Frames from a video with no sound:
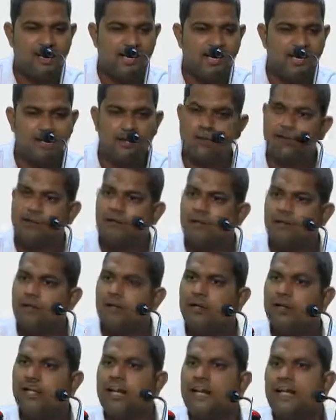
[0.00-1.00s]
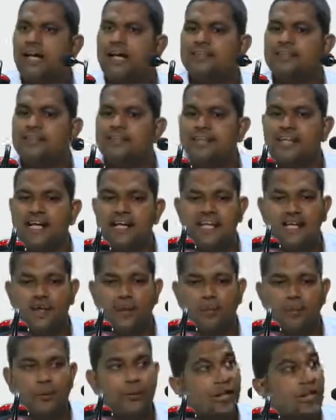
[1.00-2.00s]
tick, data is inside the
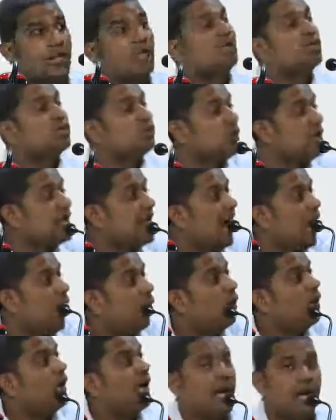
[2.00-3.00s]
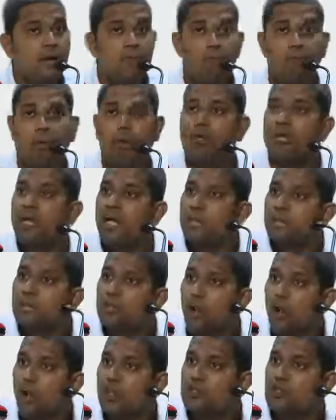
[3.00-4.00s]
computer. So now input is
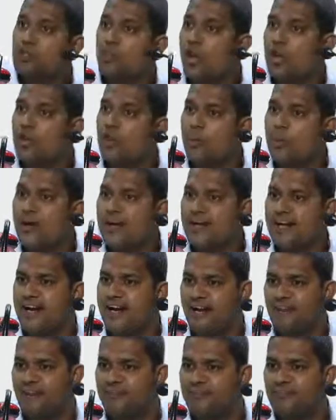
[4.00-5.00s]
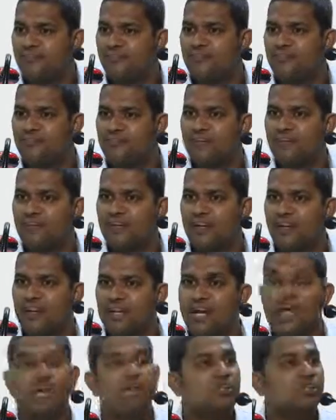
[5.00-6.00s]
also automated.
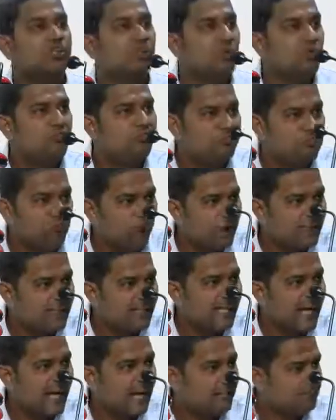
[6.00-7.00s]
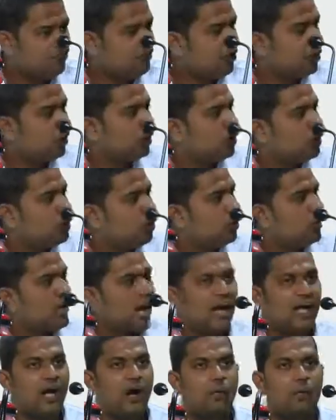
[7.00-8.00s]
So for that, for a good
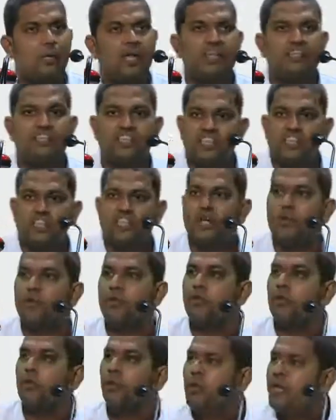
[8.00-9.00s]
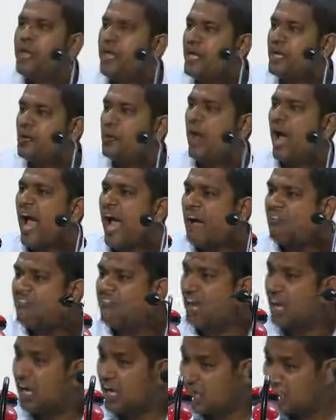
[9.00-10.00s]
accounting system, you need to
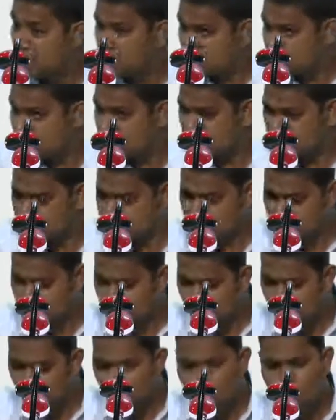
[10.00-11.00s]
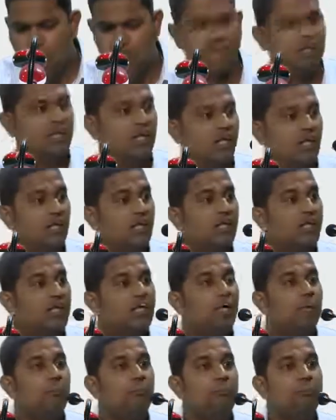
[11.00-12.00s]
have a strong
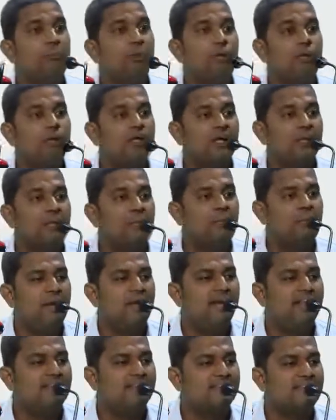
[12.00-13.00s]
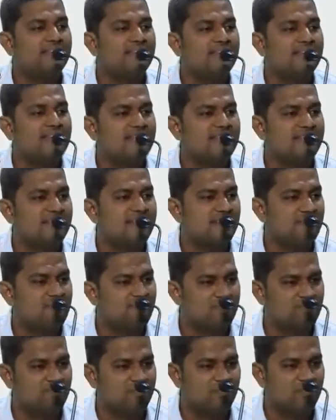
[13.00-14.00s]
computer-based
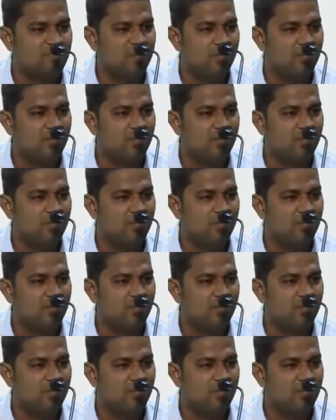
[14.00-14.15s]
system.